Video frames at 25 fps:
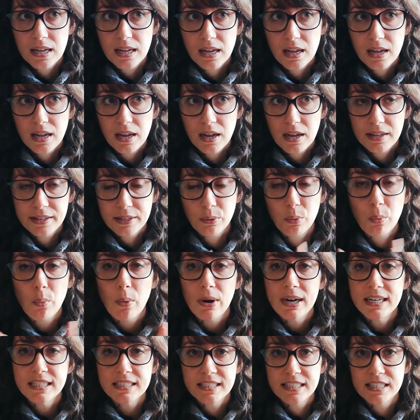the
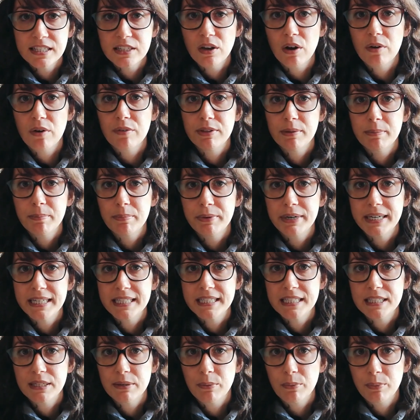quality of the
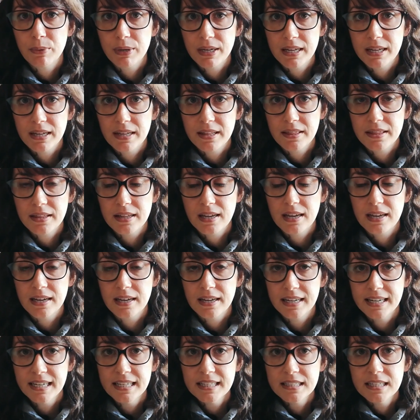prints with
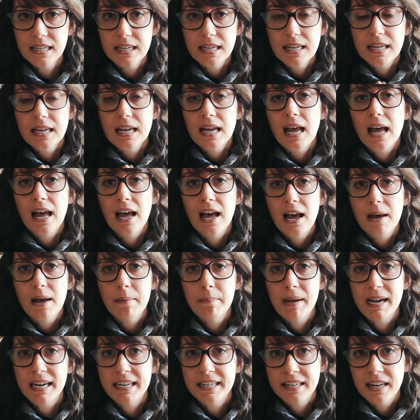it.
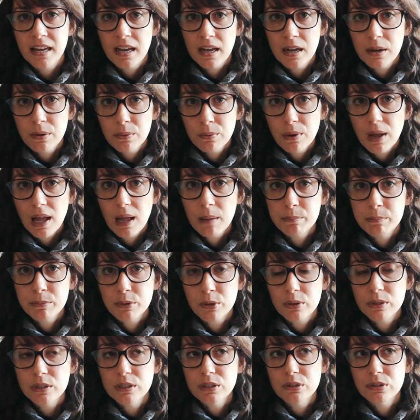By now, I'm
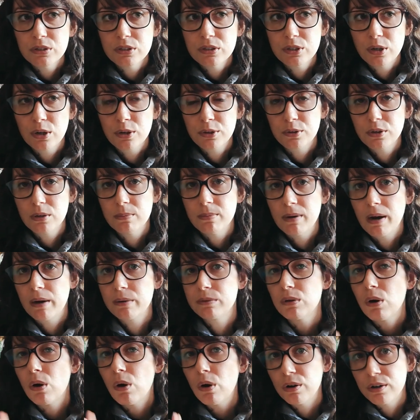going to talk to you
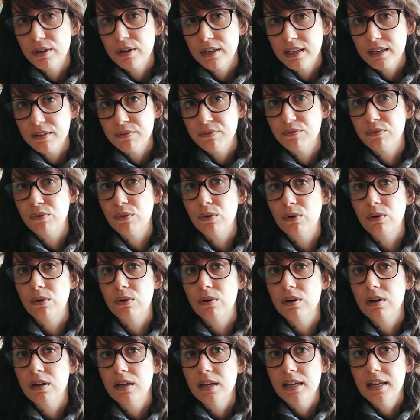about only
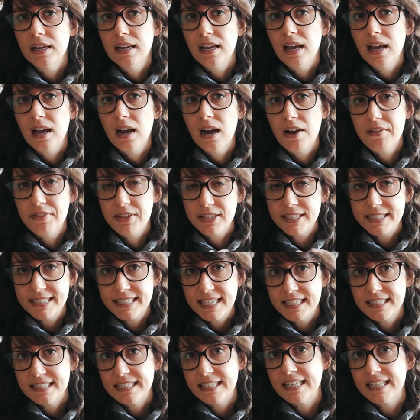for the
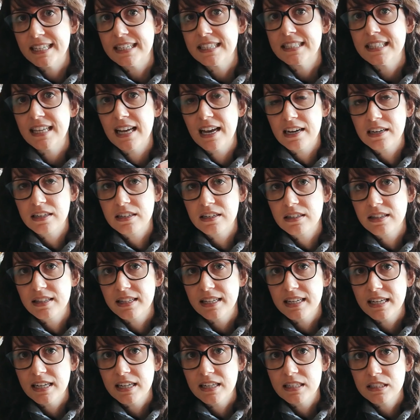settings and
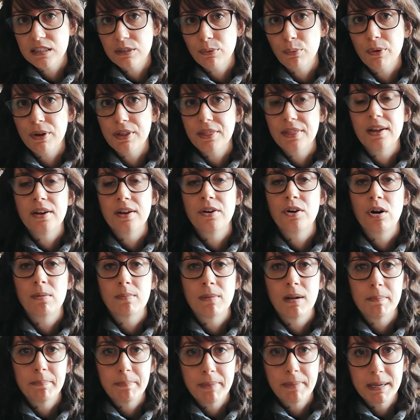things with the
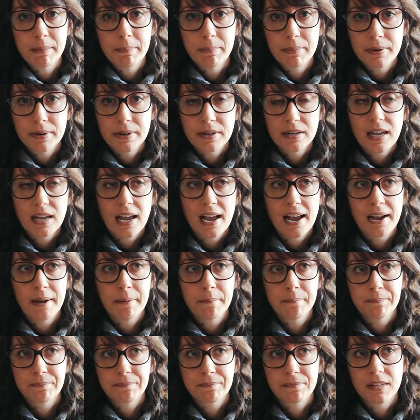normal paper.
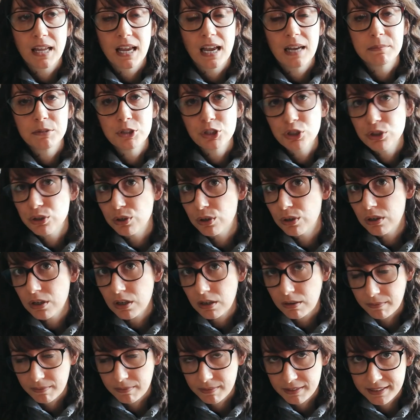I'm
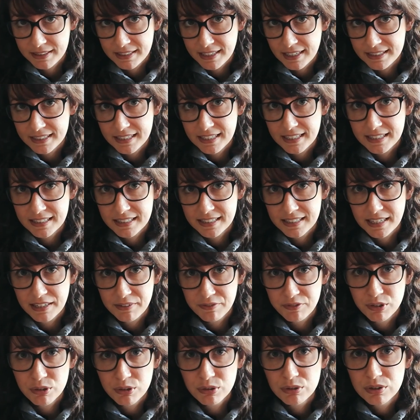sure that in the
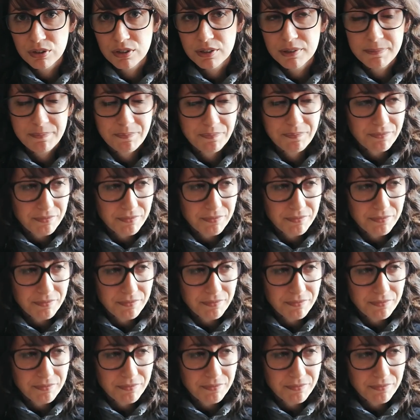future,